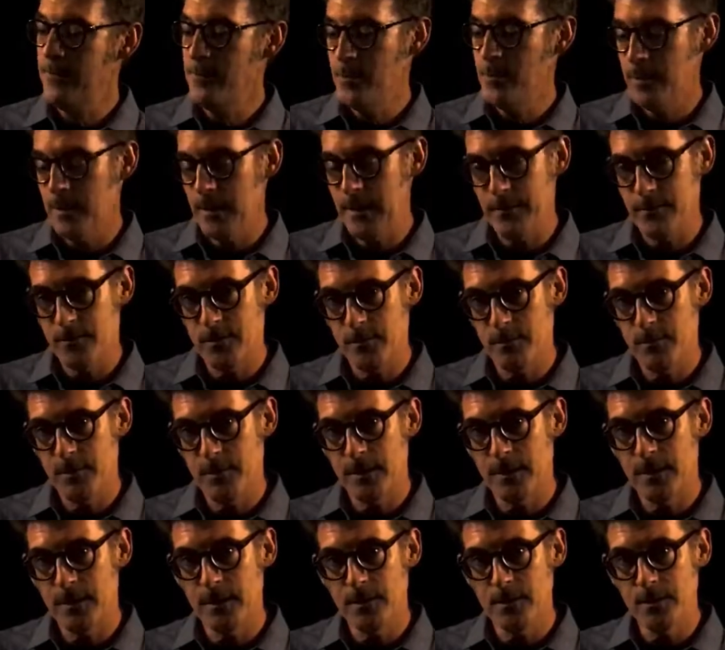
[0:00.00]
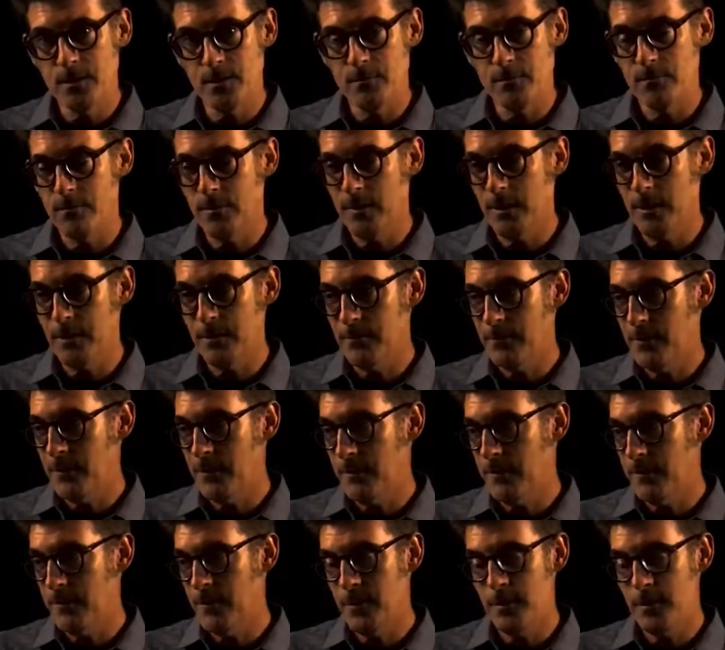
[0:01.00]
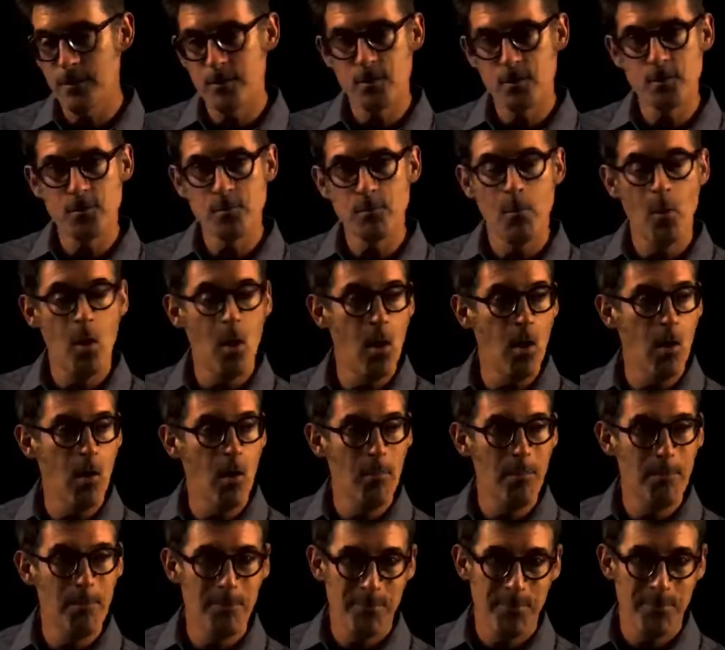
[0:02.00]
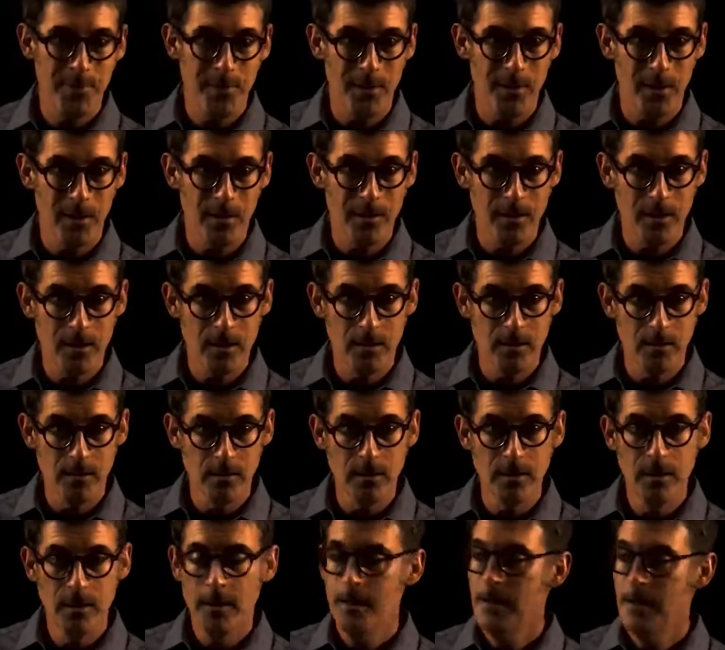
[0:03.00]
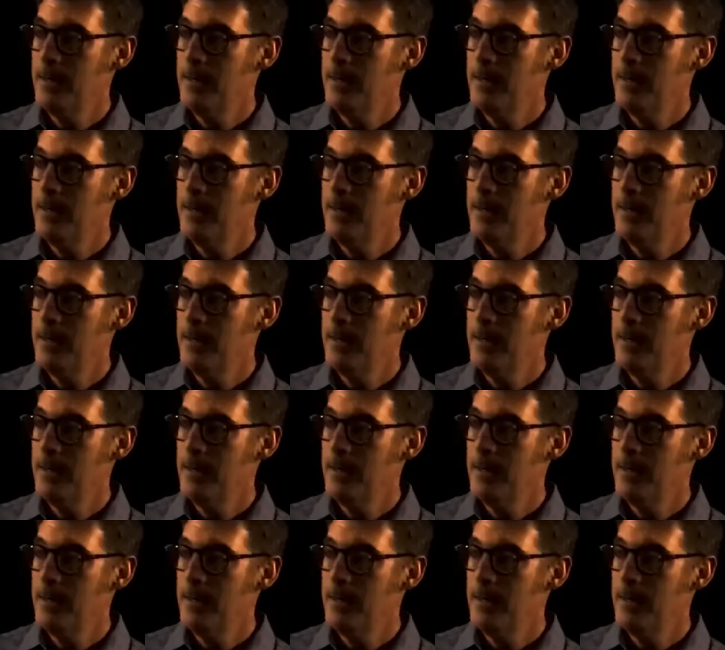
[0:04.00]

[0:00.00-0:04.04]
You can have something that is a very small particle